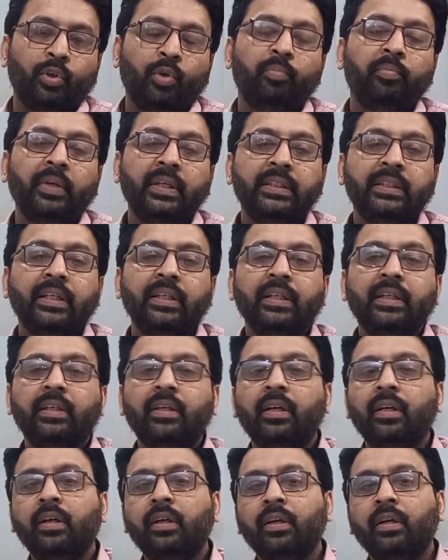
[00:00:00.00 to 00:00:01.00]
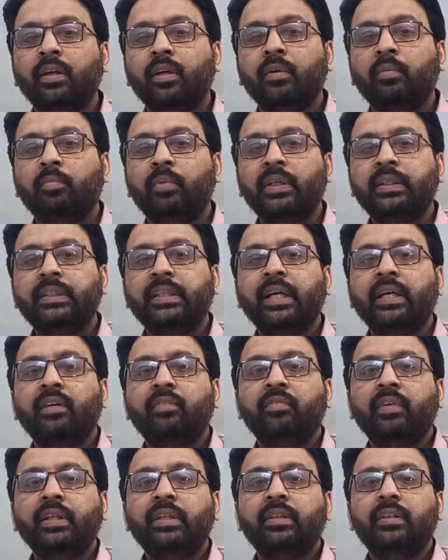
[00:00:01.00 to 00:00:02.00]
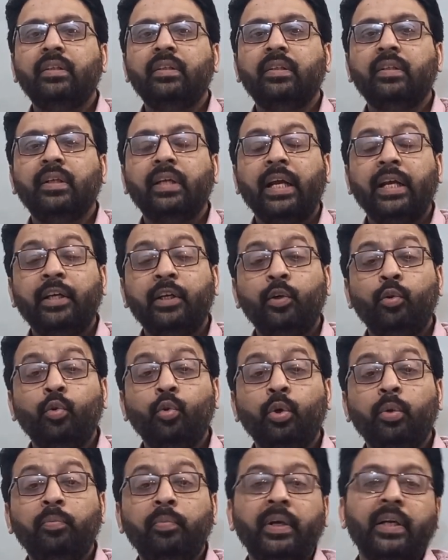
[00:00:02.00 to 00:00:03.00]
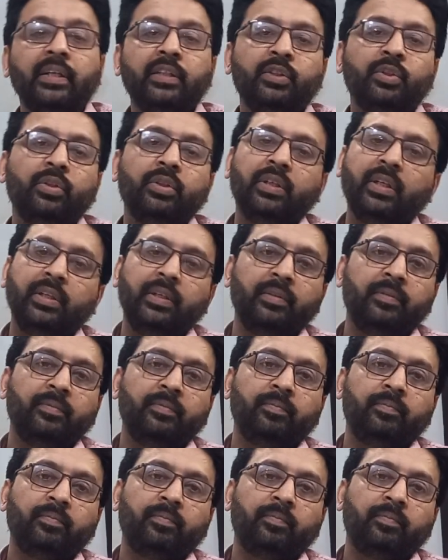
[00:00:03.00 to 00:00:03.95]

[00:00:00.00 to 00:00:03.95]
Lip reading: So patient present with acute pain usually,